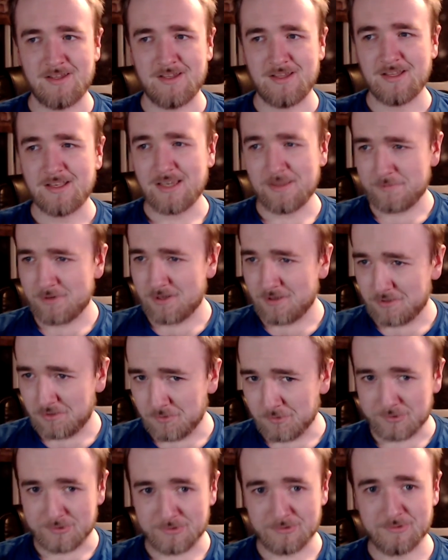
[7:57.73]
Let me know
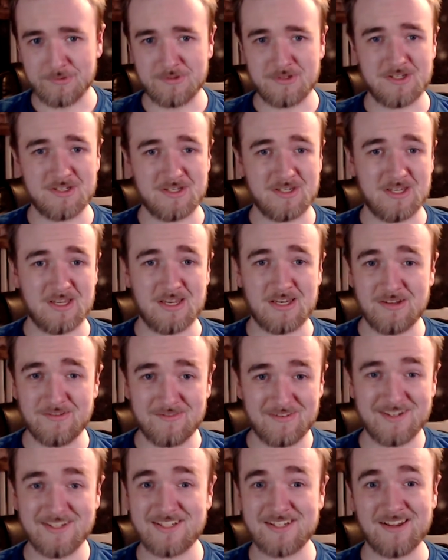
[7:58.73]
your thoughts and your
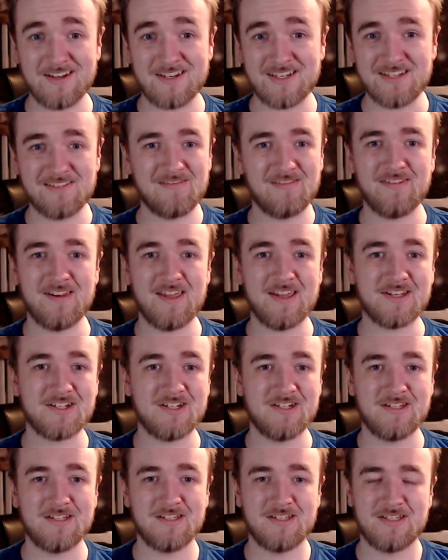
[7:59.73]
insights and
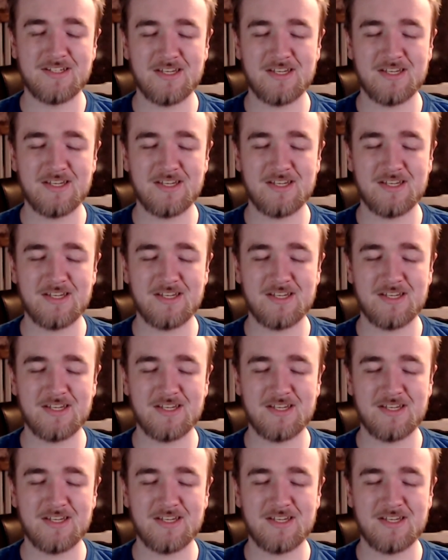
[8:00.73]
reflections